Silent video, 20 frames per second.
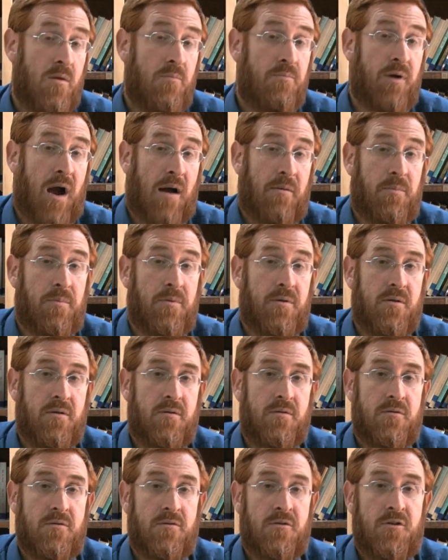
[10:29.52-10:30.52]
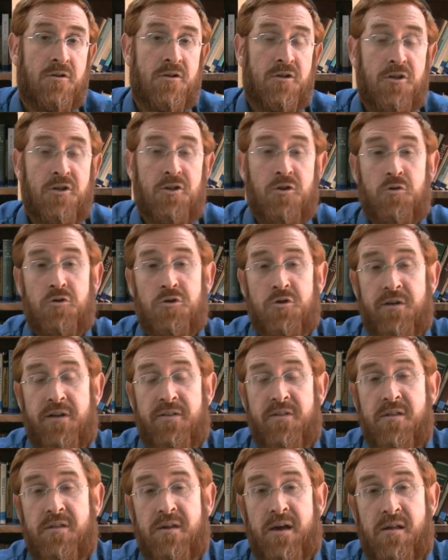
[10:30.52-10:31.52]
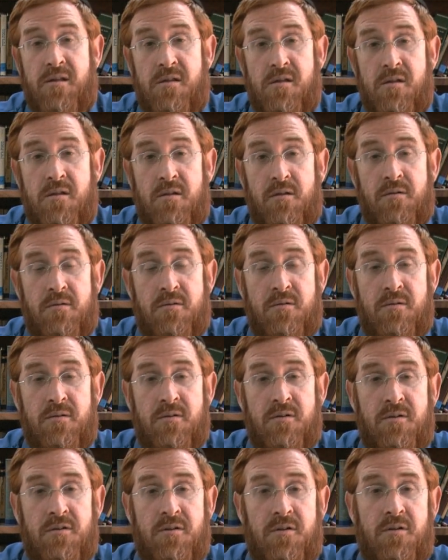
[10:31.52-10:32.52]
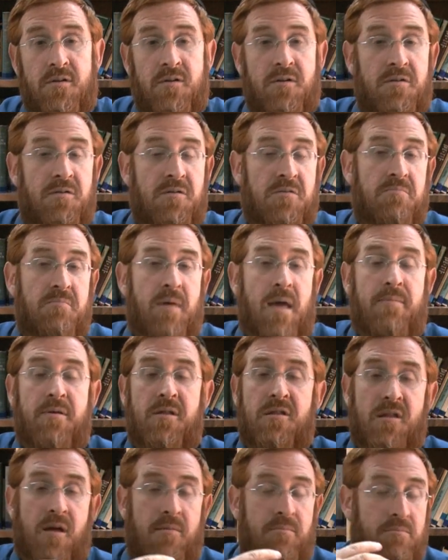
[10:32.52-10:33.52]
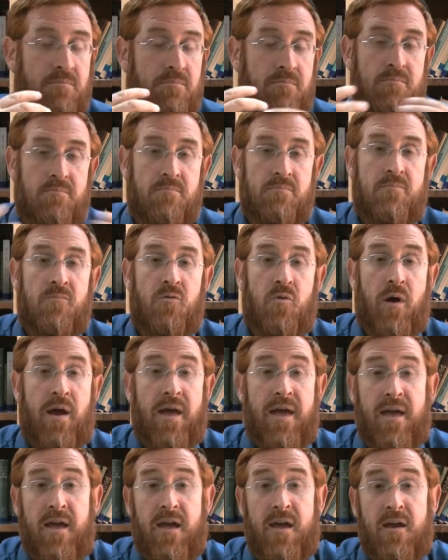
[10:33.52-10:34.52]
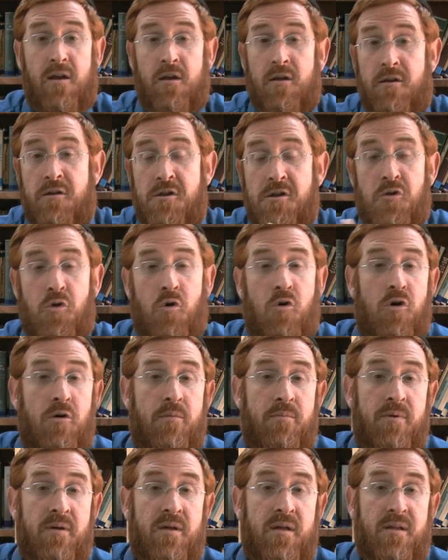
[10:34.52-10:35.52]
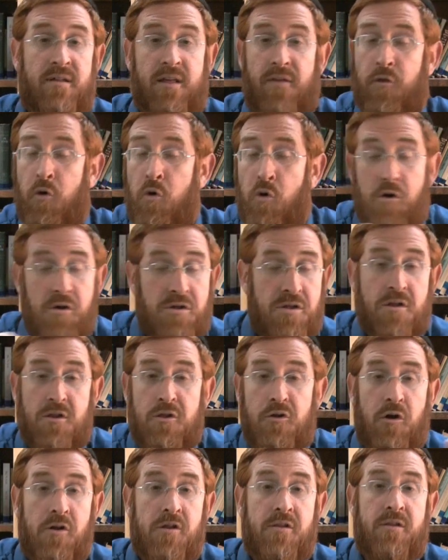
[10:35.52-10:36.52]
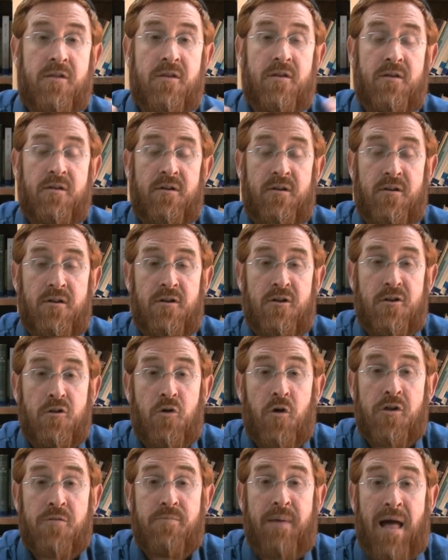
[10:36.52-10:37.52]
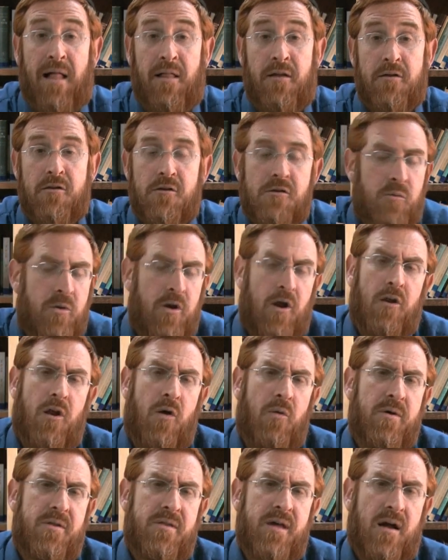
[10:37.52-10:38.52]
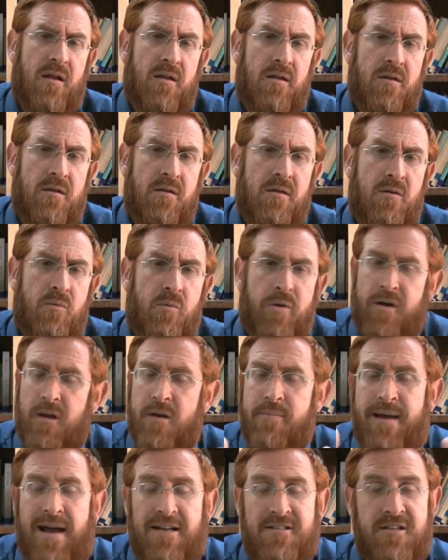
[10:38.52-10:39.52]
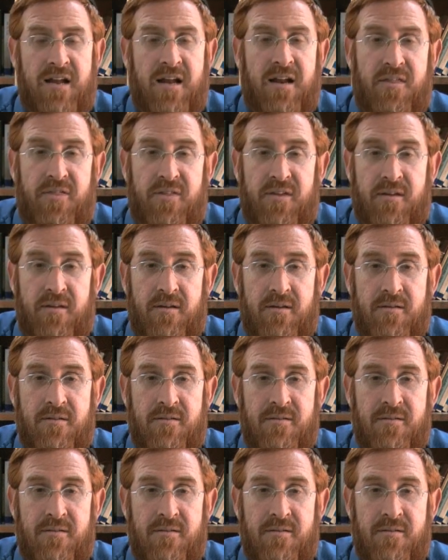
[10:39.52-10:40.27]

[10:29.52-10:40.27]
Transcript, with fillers: Probably, usually in these cases, maybe some rain and storm, that the horses lost balance. So we don't know exactly. We can imagine anything.